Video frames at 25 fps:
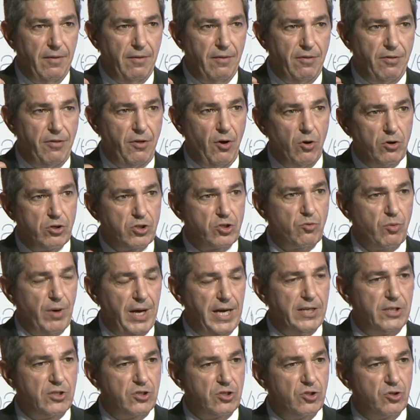those
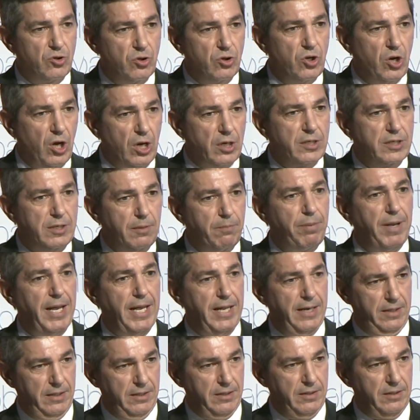rights do not
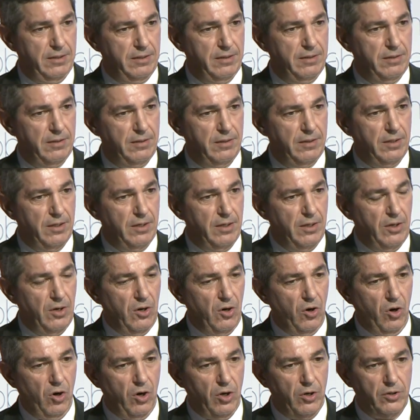depend
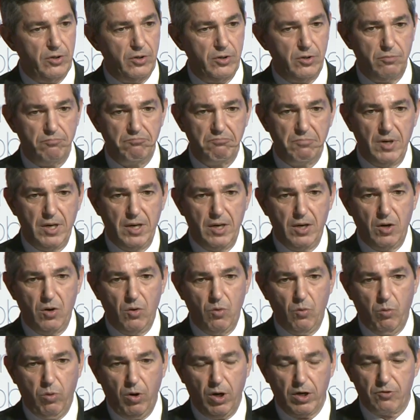on
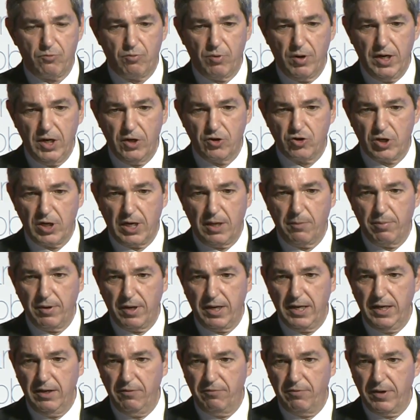what religion I
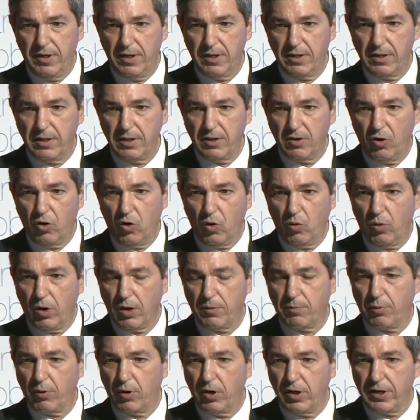believe in, or
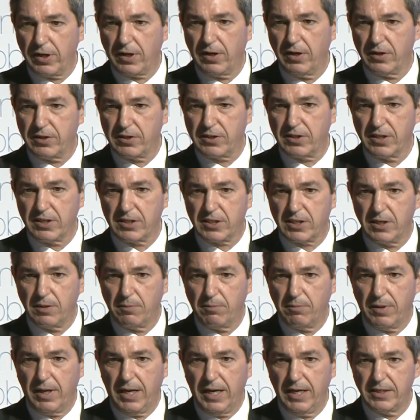what political
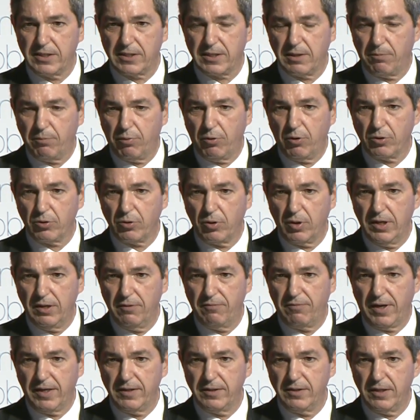system I support or
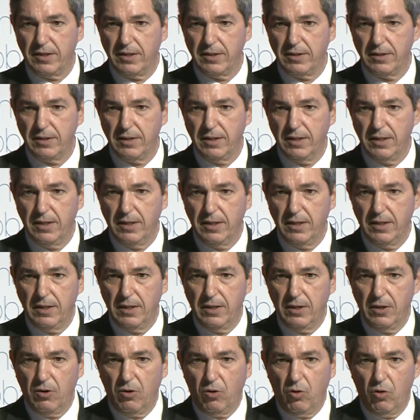live under,
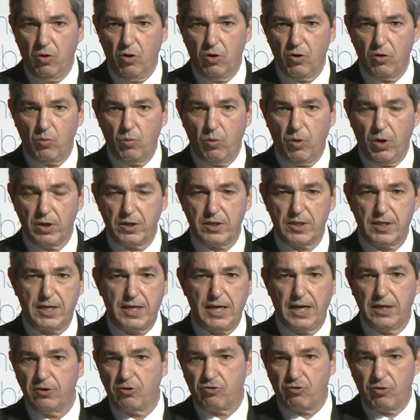or what
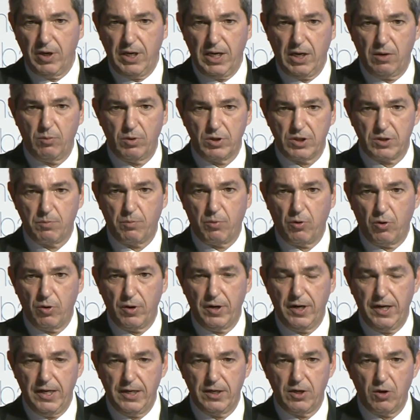country I was
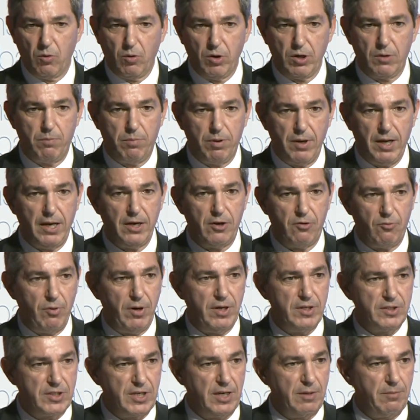born in, or what blood
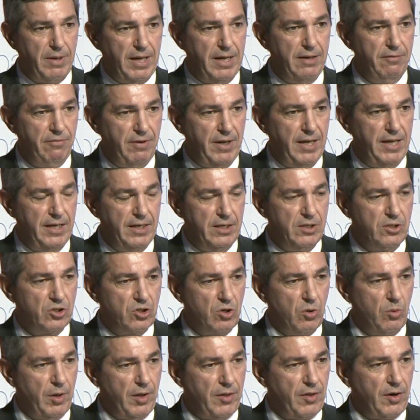runs in my
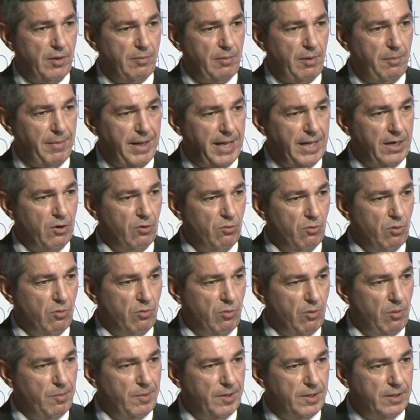veins, or whether I'm a man or a
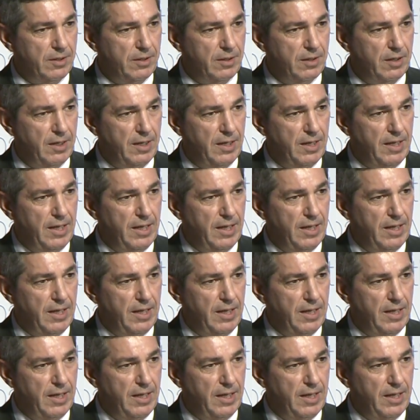woman.